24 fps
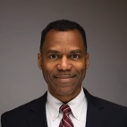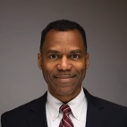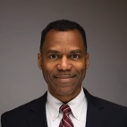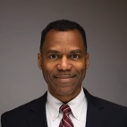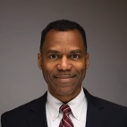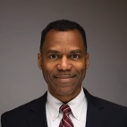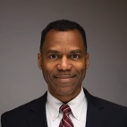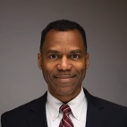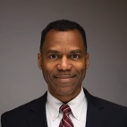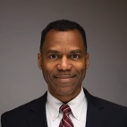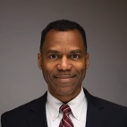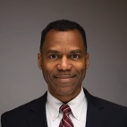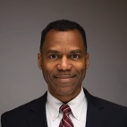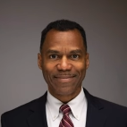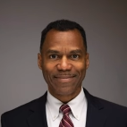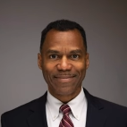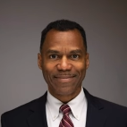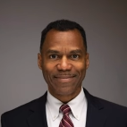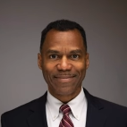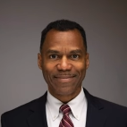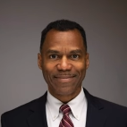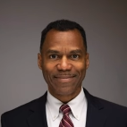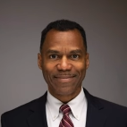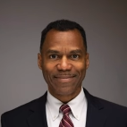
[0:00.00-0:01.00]

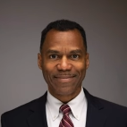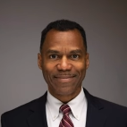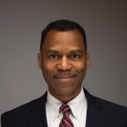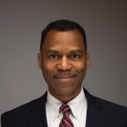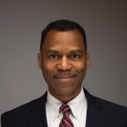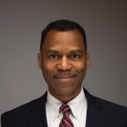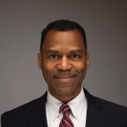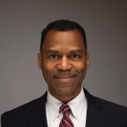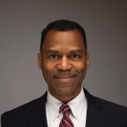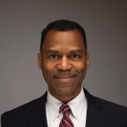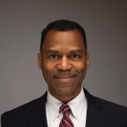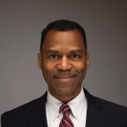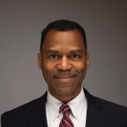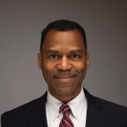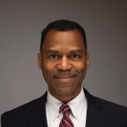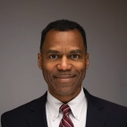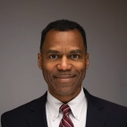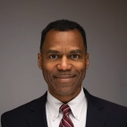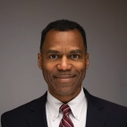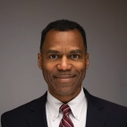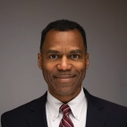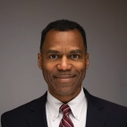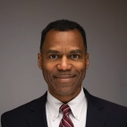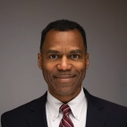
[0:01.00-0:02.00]

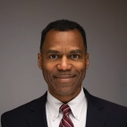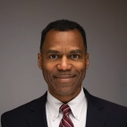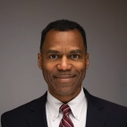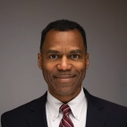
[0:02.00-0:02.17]
Nothing is said.